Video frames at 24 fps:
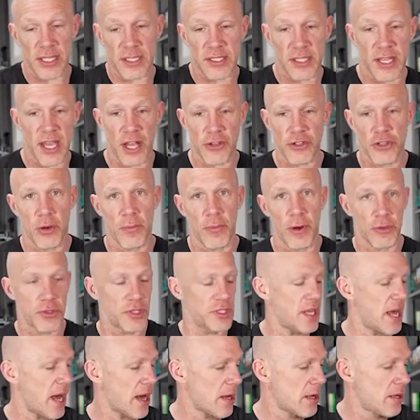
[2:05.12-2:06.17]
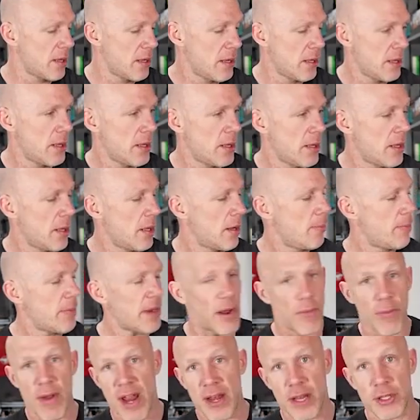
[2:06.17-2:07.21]
Ketramose deck. But I
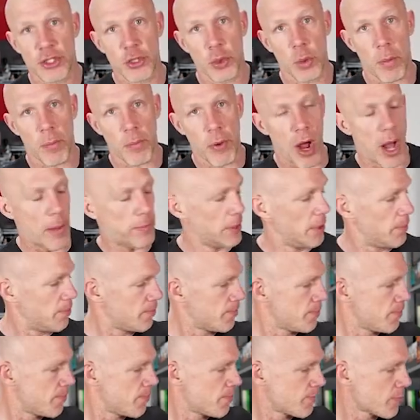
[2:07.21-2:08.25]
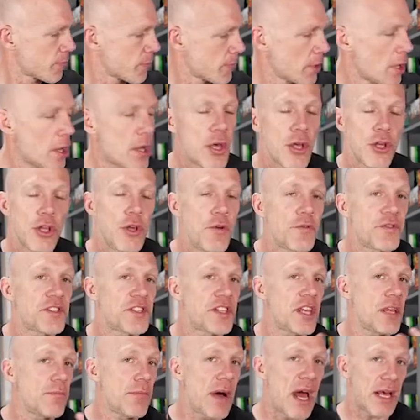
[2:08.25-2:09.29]
ran into a problem. You've
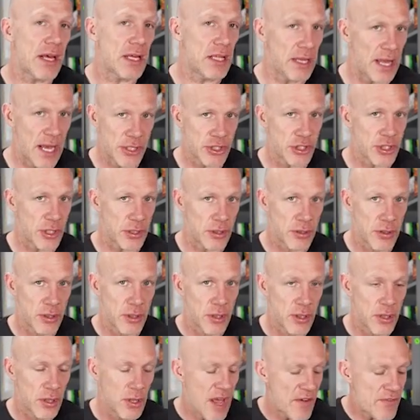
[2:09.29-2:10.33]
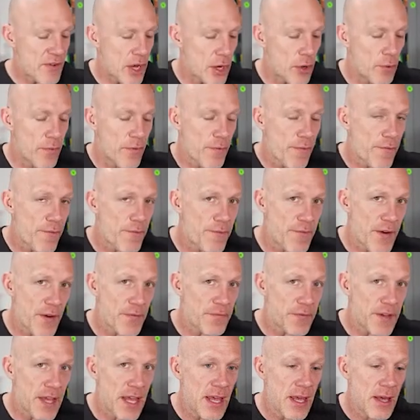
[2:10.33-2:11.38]
seen my collection. I've got over
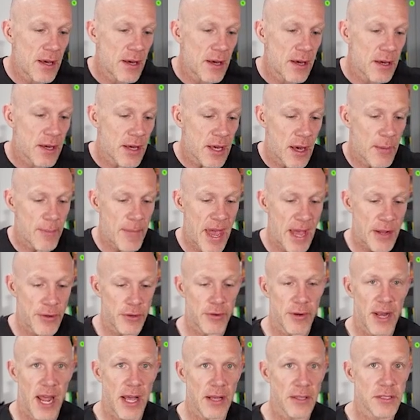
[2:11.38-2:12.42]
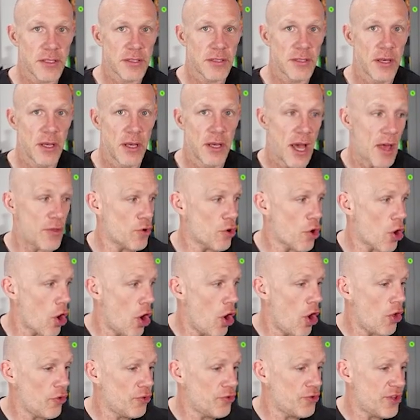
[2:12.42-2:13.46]
50 commander decks. And they're
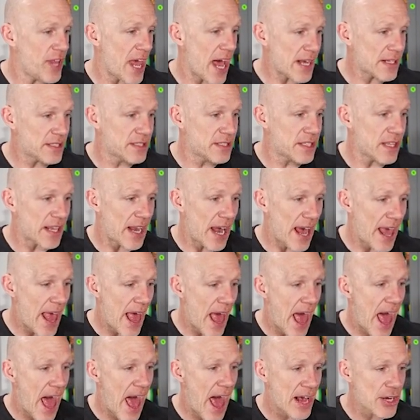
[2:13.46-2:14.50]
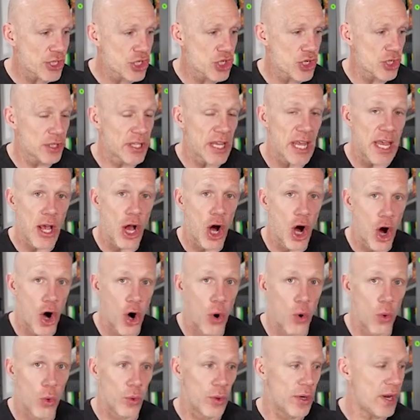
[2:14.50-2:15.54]
all decks that I actually
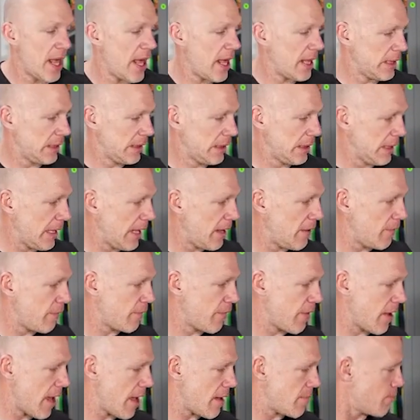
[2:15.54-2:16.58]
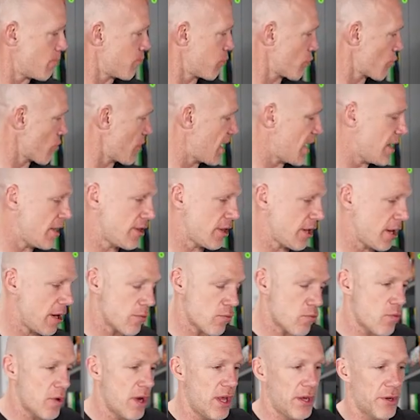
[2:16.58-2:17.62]
own and live and breathe in
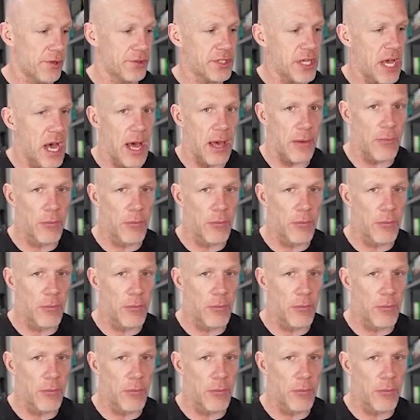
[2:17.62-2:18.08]
real time.